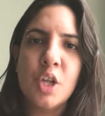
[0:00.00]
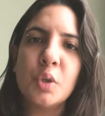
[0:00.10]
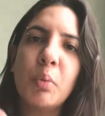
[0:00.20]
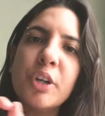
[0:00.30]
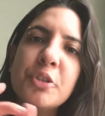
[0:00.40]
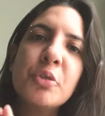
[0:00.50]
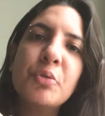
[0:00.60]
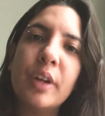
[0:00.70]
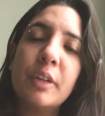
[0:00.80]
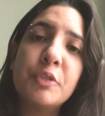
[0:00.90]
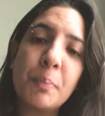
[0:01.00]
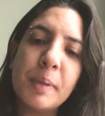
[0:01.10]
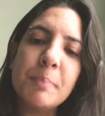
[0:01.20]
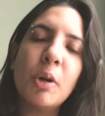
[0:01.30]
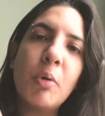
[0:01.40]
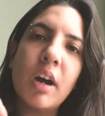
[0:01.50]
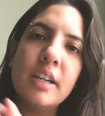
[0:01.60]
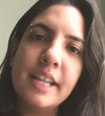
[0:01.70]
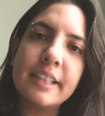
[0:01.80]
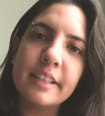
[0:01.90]
So people who are
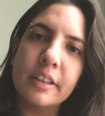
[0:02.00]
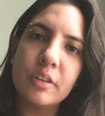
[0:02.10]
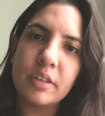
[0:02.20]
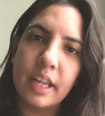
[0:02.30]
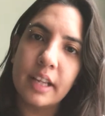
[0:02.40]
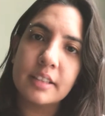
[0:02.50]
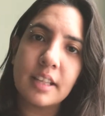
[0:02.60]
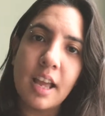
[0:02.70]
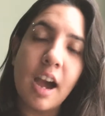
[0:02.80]
addicted to things